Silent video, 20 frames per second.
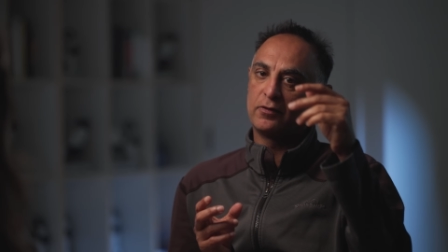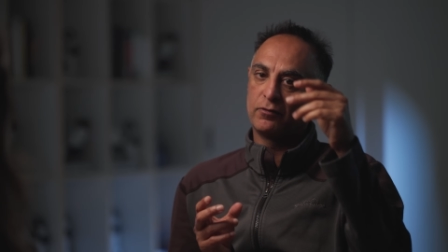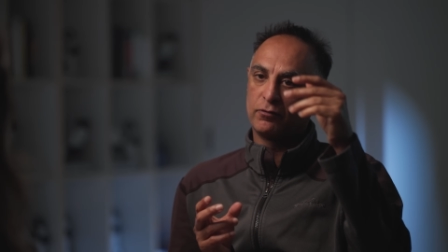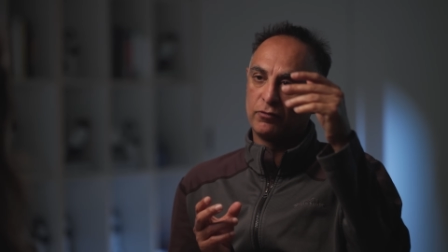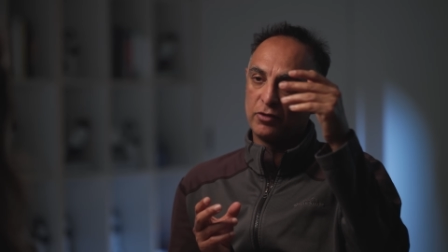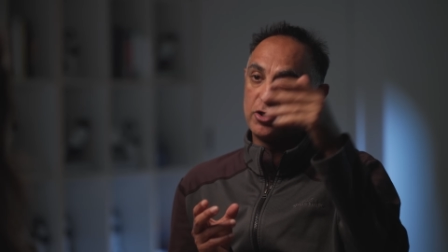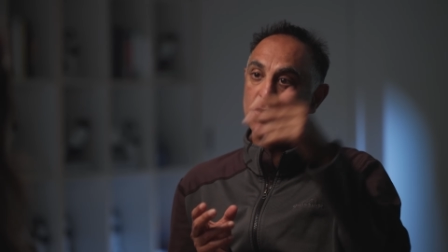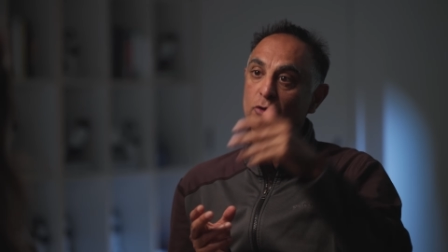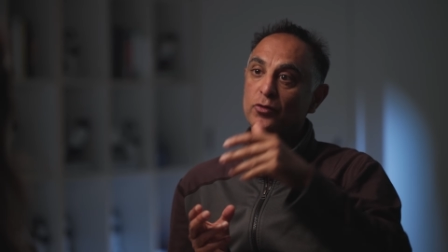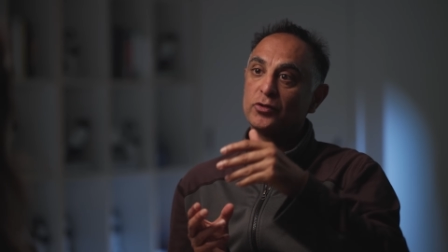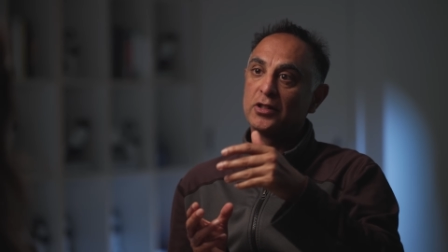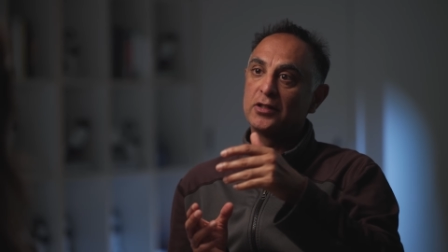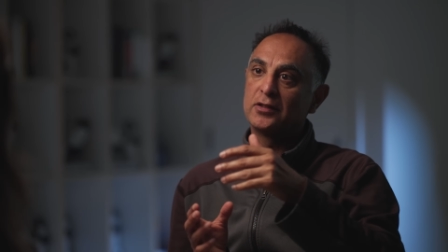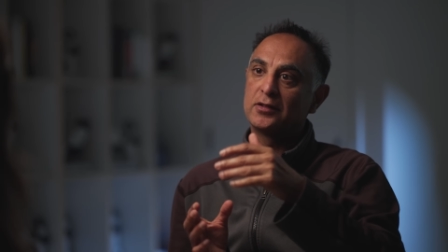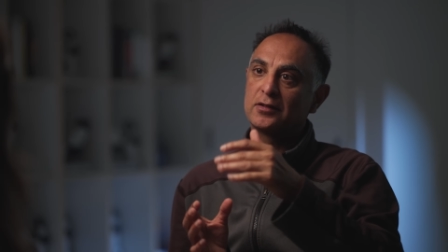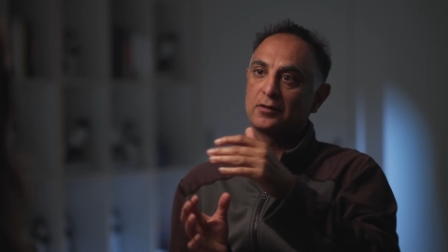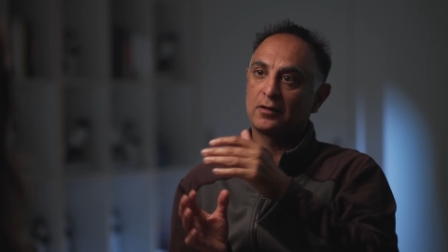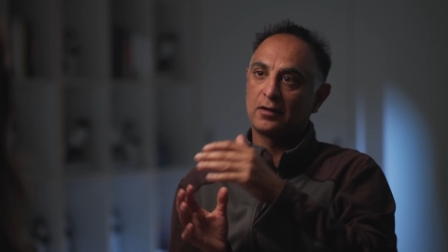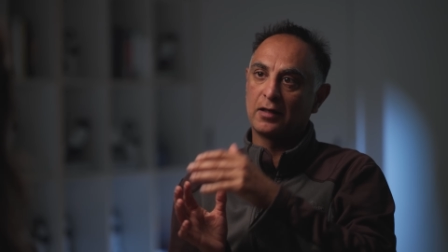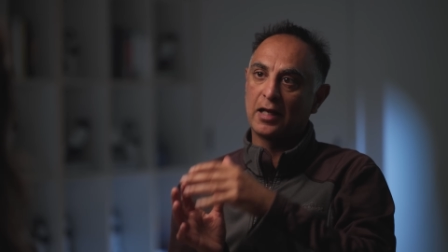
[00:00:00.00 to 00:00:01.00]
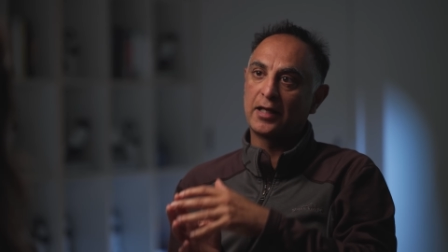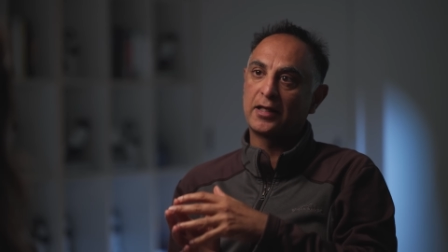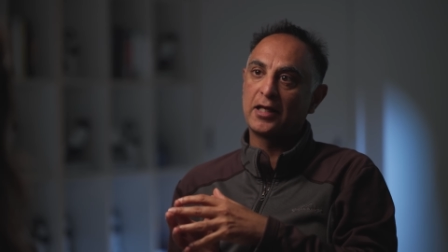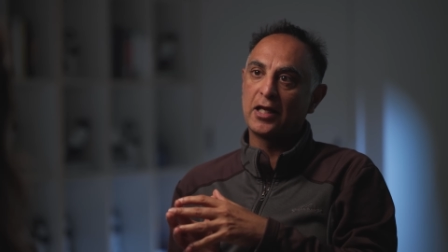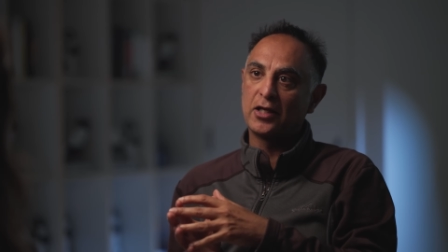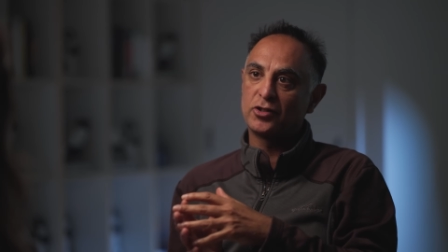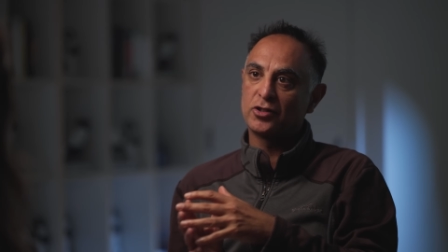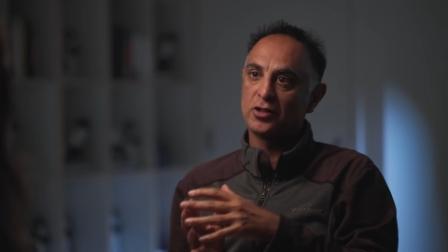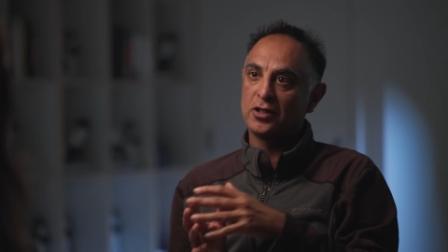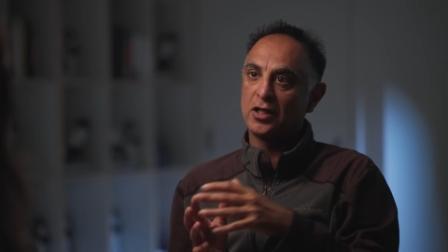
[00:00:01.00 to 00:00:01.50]
reduces
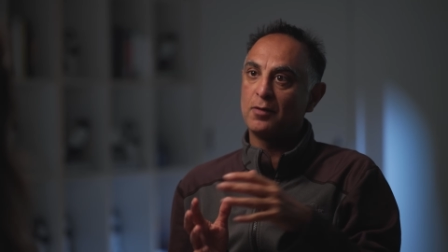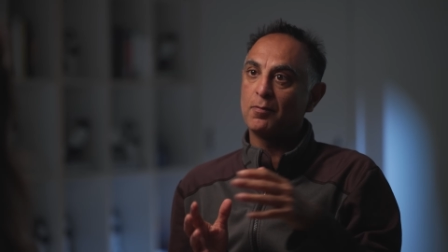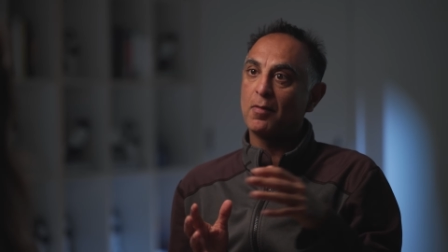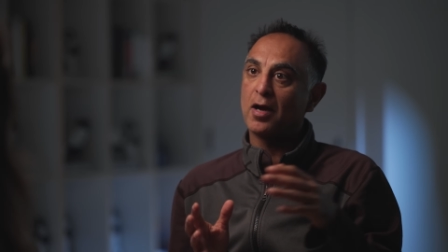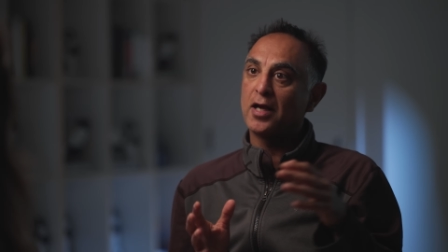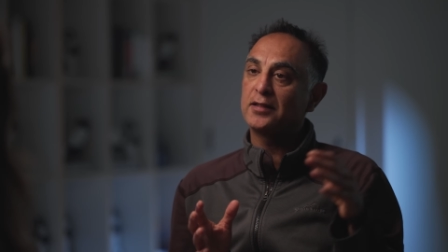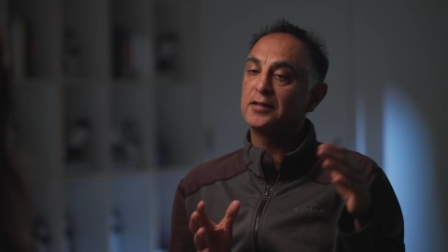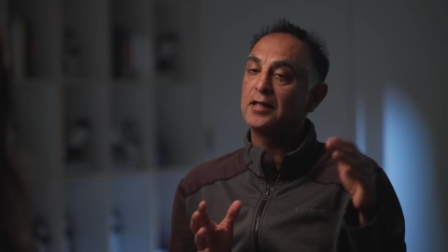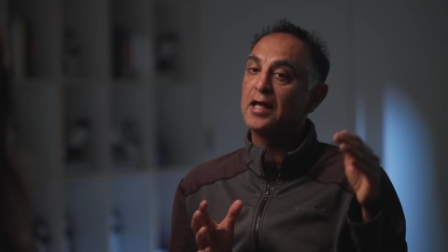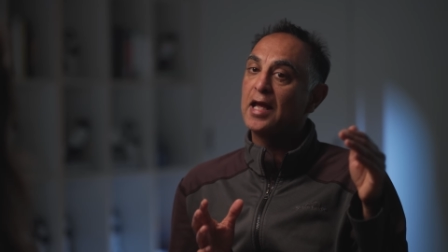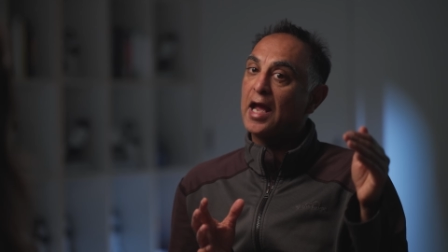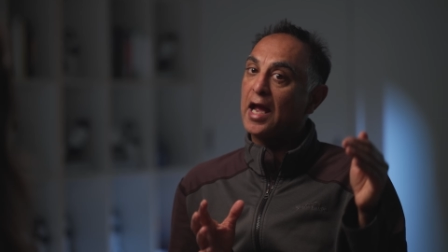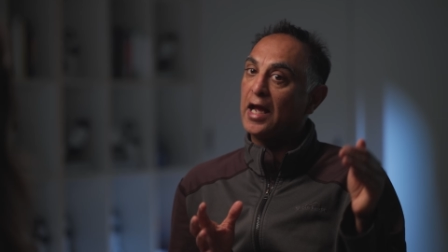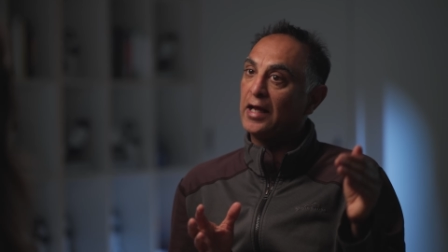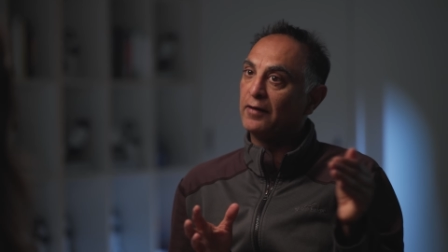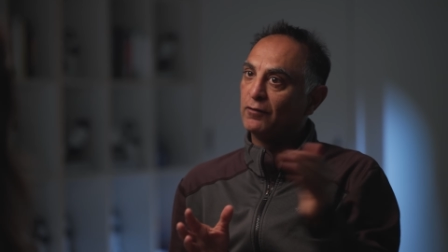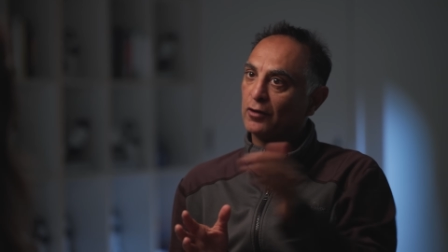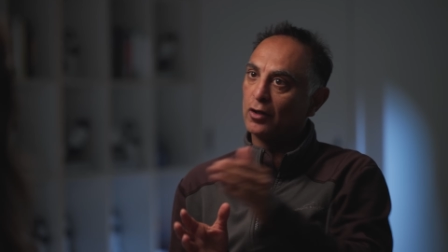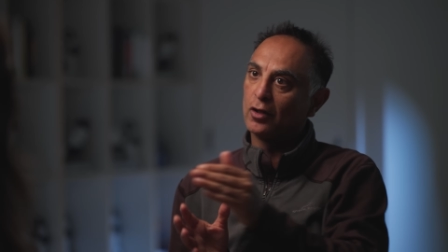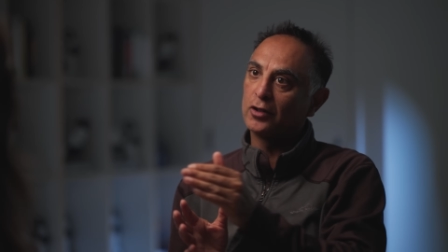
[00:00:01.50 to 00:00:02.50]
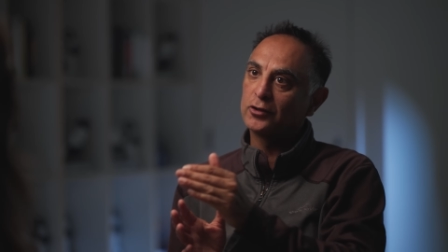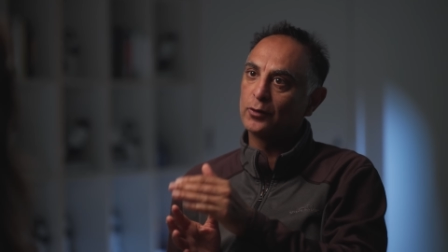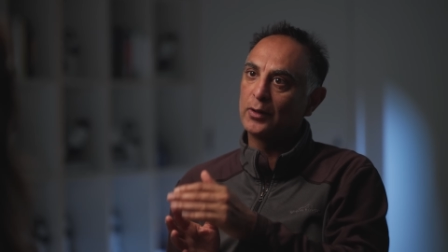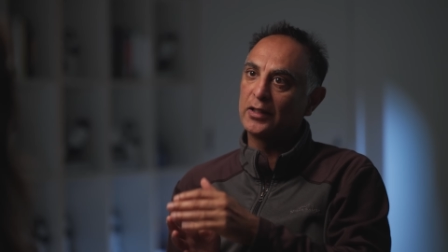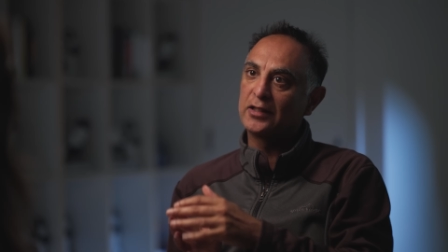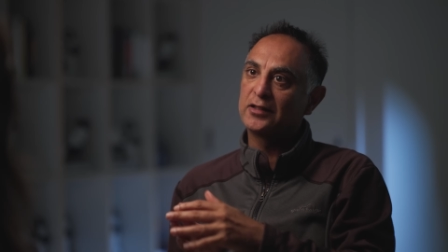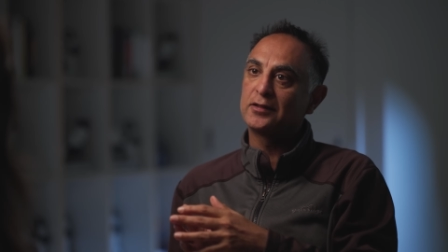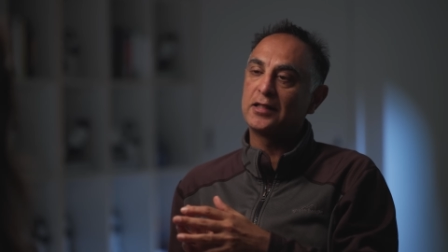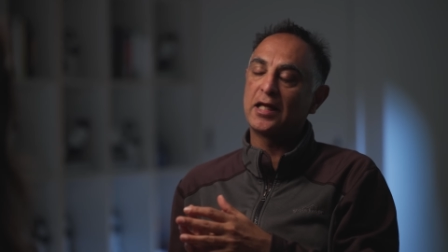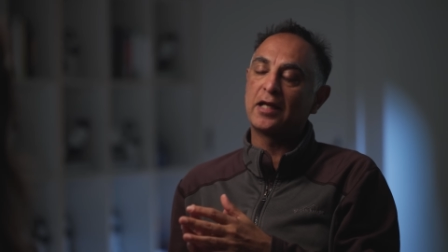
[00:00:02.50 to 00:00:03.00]
glycation in mice and will also
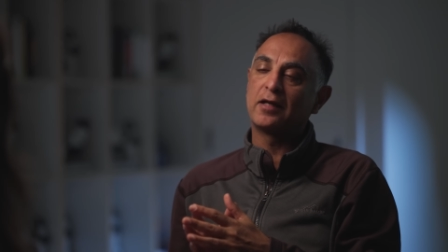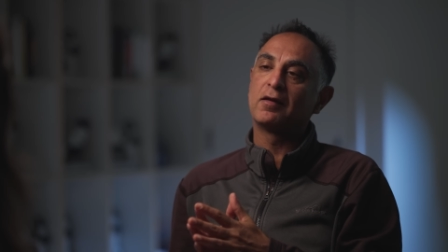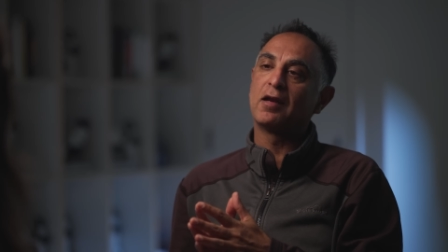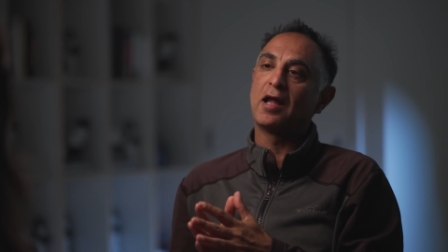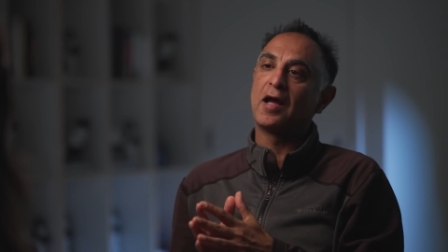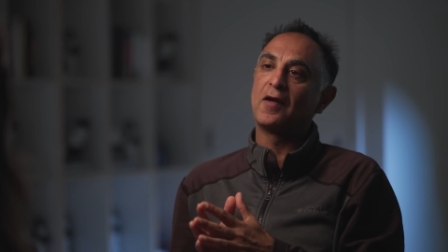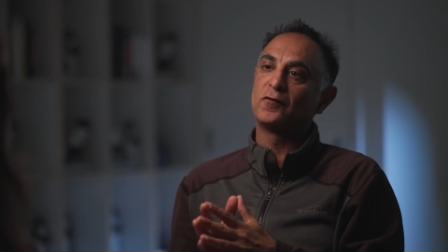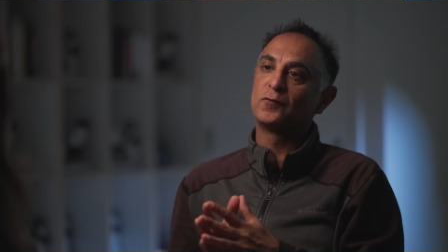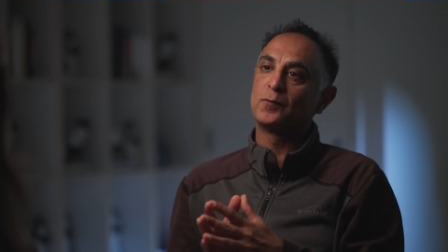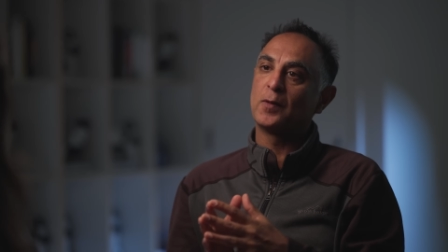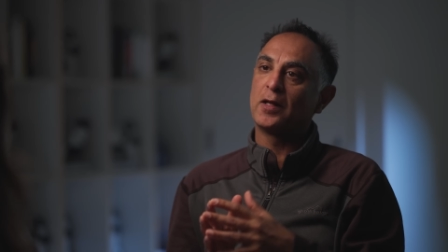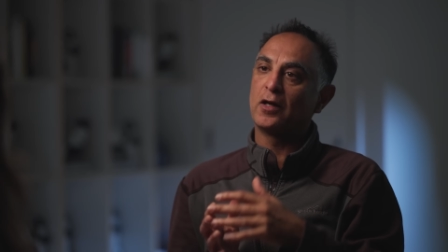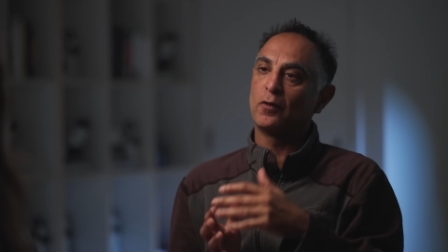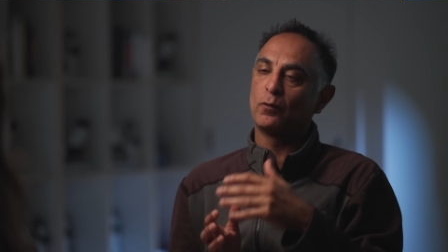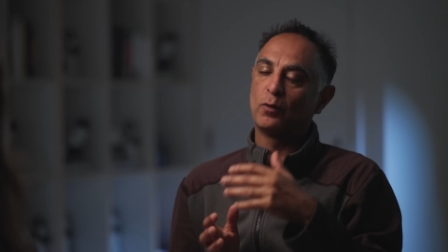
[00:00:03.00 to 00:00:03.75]
extend lifespan.